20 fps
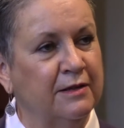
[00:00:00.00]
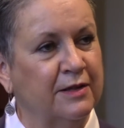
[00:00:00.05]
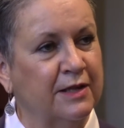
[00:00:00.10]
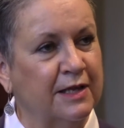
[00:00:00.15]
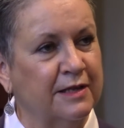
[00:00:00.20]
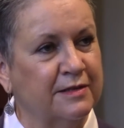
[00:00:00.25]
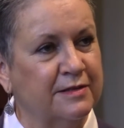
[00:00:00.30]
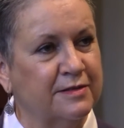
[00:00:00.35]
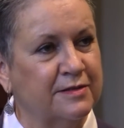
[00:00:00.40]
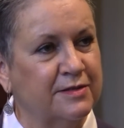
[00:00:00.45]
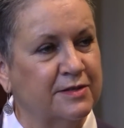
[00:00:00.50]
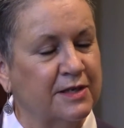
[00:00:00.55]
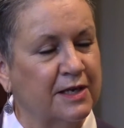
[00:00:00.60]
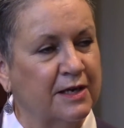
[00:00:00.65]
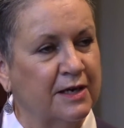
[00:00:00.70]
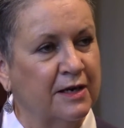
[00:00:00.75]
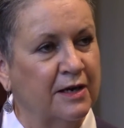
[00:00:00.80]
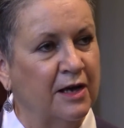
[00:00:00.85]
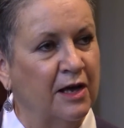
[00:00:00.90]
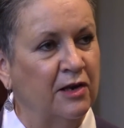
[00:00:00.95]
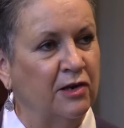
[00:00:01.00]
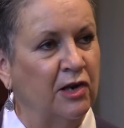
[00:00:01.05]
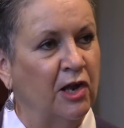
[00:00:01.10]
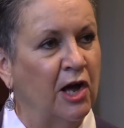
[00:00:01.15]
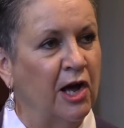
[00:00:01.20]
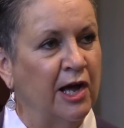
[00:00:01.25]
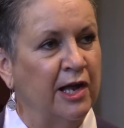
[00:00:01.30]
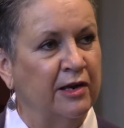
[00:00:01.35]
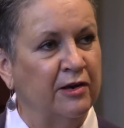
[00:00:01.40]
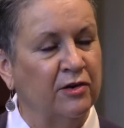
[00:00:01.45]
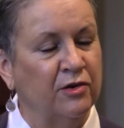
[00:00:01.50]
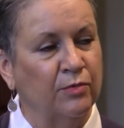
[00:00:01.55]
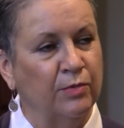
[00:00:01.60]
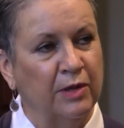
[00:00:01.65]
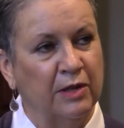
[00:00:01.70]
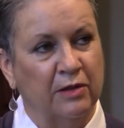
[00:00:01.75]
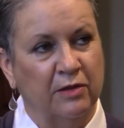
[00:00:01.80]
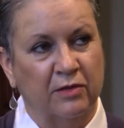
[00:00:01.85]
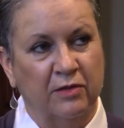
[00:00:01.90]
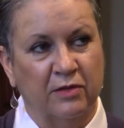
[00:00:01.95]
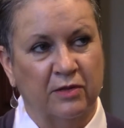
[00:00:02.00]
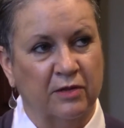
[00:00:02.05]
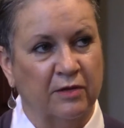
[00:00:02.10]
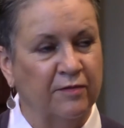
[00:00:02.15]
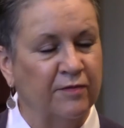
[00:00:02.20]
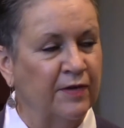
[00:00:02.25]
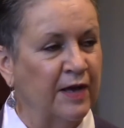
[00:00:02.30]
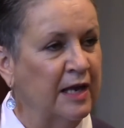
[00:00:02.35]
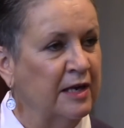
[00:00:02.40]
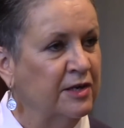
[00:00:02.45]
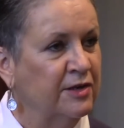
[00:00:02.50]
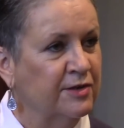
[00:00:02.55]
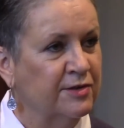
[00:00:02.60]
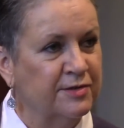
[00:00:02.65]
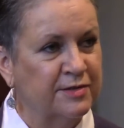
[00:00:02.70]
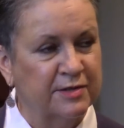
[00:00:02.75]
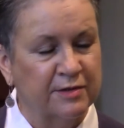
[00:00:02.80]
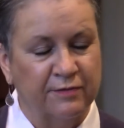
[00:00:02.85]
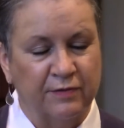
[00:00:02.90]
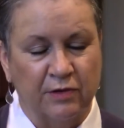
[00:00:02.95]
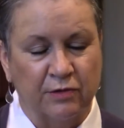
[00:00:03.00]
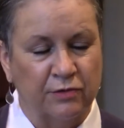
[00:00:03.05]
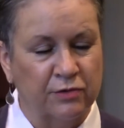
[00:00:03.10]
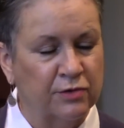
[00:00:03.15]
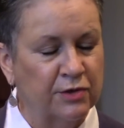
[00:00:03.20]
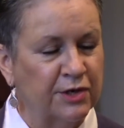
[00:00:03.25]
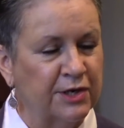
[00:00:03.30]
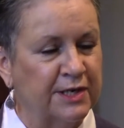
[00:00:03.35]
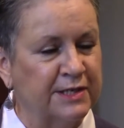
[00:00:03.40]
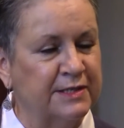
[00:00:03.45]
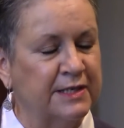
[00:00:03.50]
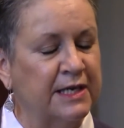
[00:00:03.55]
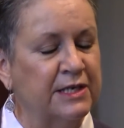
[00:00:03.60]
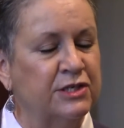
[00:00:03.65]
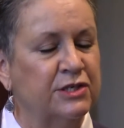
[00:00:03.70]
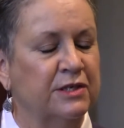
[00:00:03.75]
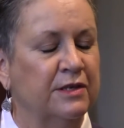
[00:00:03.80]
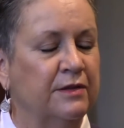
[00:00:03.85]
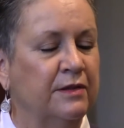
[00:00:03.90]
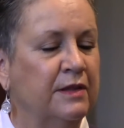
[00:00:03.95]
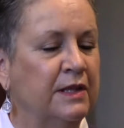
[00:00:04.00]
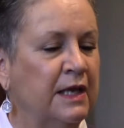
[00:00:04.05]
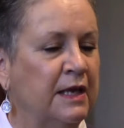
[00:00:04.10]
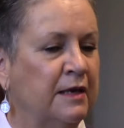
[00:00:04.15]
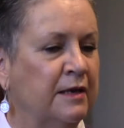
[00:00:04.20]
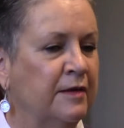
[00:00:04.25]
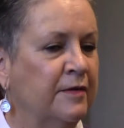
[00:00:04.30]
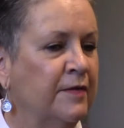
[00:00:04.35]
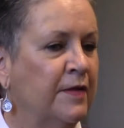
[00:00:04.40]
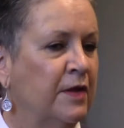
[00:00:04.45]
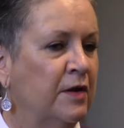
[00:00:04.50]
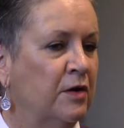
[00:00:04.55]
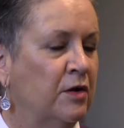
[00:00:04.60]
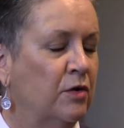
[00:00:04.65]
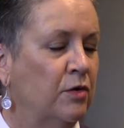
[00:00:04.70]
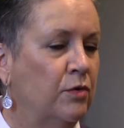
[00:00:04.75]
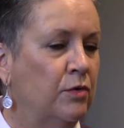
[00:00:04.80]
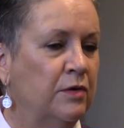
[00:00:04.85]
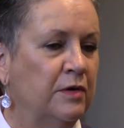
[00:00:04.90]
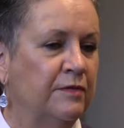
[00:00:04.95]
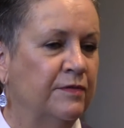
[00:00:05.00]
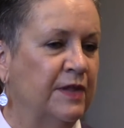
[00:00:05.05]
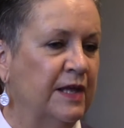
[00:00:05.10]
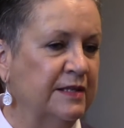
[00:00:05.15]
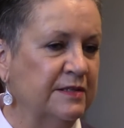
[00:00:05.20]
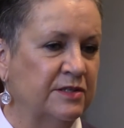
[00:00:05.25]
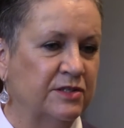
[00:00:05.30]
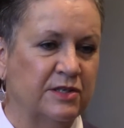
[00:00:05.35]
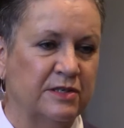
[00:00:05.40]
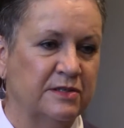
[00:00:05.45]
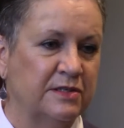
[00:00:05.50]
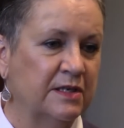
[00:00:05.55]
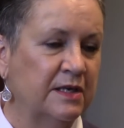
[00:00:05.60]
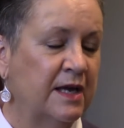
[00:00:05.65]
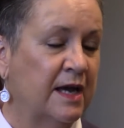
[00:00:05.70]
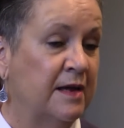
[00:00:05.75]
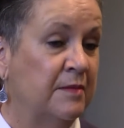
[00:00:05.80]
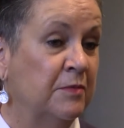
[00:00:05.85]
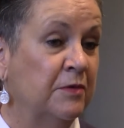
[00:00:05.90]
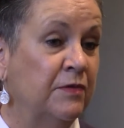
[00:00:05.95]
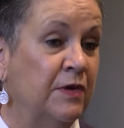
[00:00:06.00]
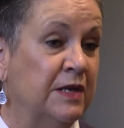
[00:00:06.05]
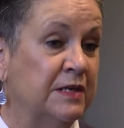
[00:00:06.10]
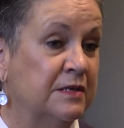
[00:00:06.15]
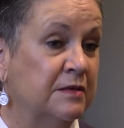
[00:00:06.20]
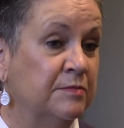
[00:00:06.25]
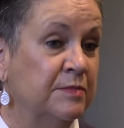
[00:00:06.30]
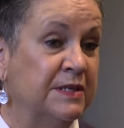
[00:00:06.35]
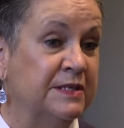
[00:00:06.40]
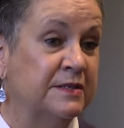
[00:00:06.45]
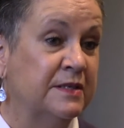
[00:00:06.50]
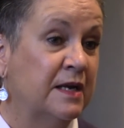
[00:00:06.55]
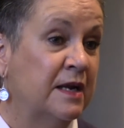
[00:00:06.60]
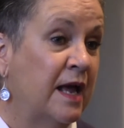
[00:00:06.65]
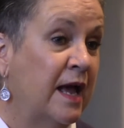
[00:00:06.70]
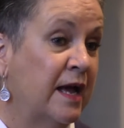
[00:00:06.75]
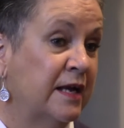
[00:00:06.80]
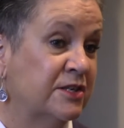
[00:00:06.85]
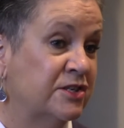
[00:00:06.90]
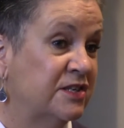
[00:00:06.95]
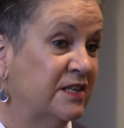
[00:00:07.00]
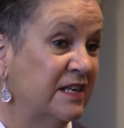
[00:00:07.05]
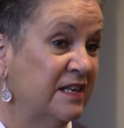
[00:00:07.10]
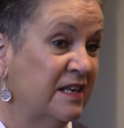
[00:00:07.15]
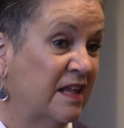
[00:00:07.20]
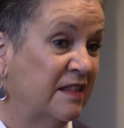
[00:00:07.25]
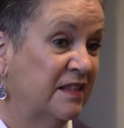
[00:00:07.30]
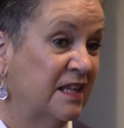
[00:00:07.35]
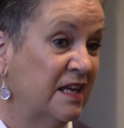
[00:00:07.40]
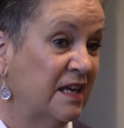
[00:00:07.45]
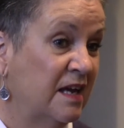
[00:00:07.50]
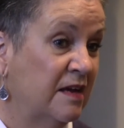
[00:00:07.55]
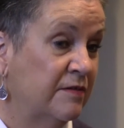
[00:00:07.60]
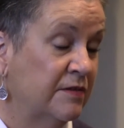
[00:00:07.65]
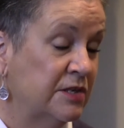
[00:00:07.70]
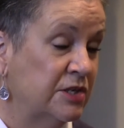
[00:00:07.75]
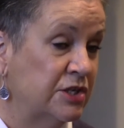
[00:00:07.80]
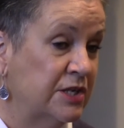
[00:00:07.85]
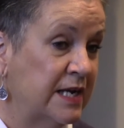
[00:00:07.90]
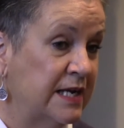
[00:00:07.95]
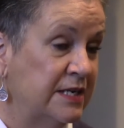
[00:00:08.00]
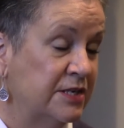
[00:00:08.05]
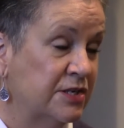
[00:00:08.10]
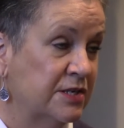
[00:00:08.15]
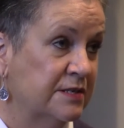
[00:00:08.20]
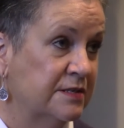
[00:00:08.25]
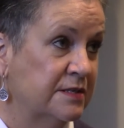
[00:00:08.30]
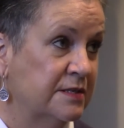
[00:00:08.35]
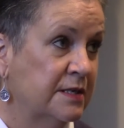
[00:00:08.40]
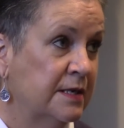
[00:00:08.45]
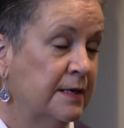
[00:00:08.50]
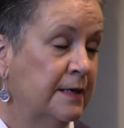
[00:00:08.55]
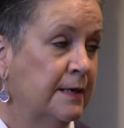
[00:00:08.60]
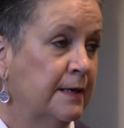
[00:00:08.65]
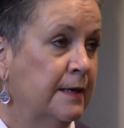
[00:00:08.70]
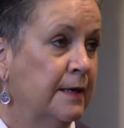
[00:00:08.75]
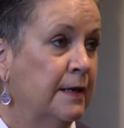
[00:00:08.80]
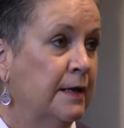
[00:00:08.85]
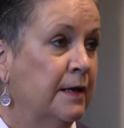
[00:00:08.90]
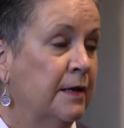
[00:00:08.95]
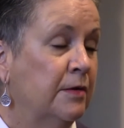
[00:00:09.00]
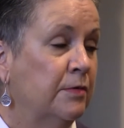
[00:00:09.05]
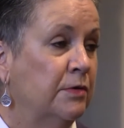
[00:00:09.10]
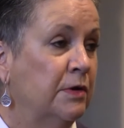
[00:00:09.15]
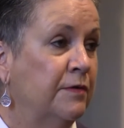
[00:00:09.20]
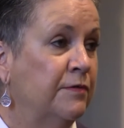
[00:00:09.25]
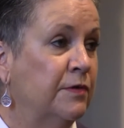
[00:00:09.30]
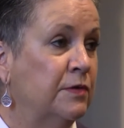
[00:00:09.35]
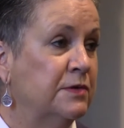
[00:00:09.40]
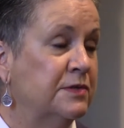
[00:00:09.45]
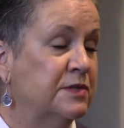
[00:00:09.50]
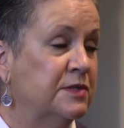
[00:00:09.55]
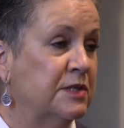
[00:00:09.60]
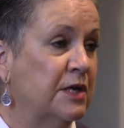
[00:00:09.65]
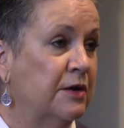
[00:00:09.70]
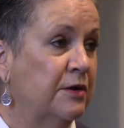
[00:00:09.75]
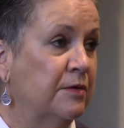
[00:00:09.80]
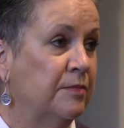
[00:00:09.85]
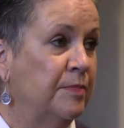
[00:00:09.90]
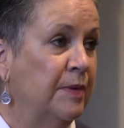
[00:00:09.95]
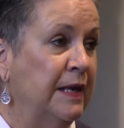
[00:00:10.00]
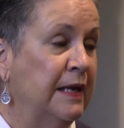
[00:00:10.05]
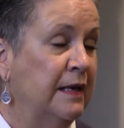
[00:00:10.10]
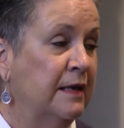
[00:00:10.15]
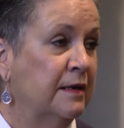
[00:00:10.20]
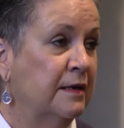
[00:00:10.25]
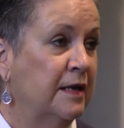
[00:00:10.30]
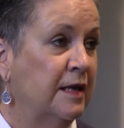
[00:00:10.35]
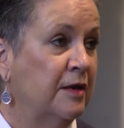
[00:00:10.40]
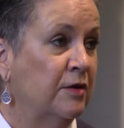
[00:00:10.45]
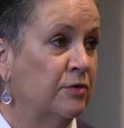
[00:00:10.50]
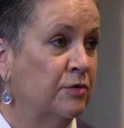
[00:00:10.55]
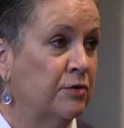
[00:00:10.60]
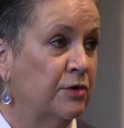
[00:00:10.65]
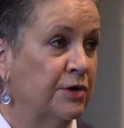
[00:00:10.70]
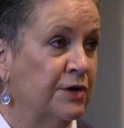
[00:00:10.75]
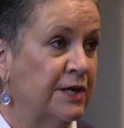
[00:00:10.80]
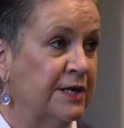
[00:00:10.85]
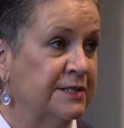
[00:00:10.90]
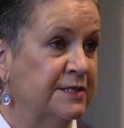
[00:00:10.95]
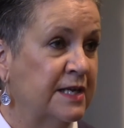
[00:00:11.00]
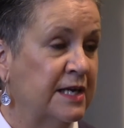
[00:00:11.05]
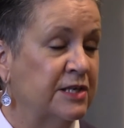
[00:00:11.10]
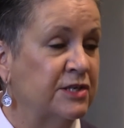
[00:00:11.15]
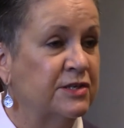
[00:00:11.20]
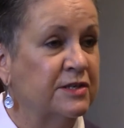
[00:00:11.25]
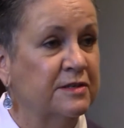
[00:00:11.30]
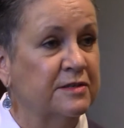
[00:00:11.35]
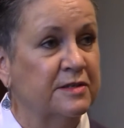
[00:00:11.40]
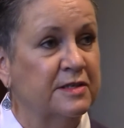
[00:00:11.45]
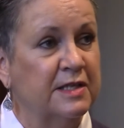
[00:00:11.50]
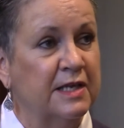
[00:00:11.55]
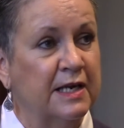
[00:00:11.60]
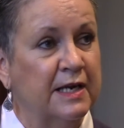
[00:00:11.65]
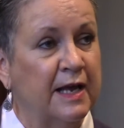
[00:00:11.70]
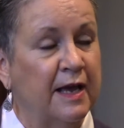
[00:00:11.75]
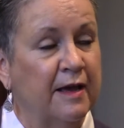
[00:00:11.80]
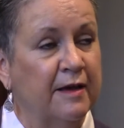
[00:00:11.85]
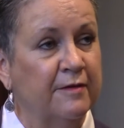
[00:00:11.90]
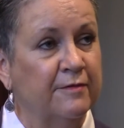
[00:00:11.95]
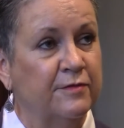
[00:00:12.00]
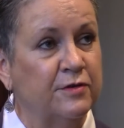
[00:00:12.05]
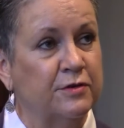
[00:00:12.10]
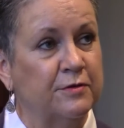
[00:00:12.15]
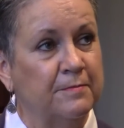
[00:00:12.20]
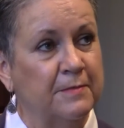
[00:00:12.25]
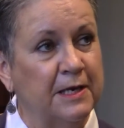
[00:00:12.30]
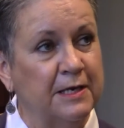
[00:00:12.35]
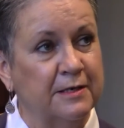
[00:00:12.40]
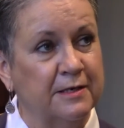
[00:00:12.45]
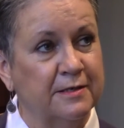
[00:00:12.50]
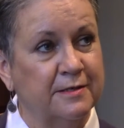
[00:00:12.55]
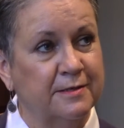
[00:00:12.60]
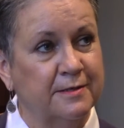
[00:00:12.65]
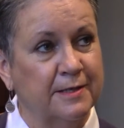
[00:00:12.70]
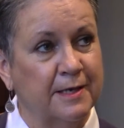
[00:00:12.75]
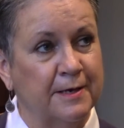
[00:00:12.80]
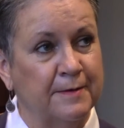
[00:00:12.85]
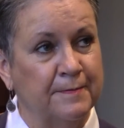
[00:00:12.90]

that's aligned with the values of your organisation, then all of that's just a game of hit and miss, and actually nothing ever changes. We've also been in organisations that have tremendous